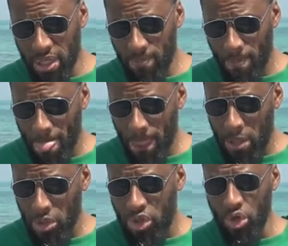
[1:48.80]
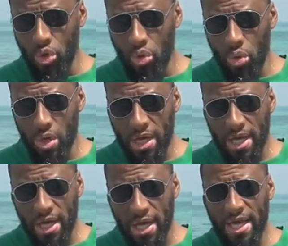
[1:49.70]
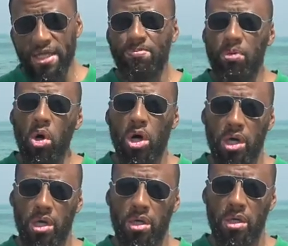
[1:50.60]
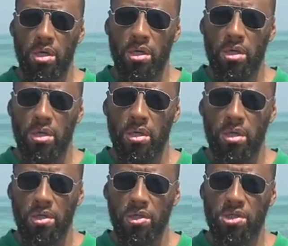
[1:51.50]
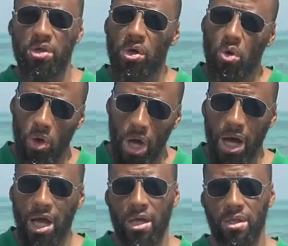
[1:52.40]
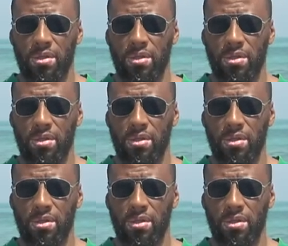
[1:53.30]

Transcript: to his book, to the Quran,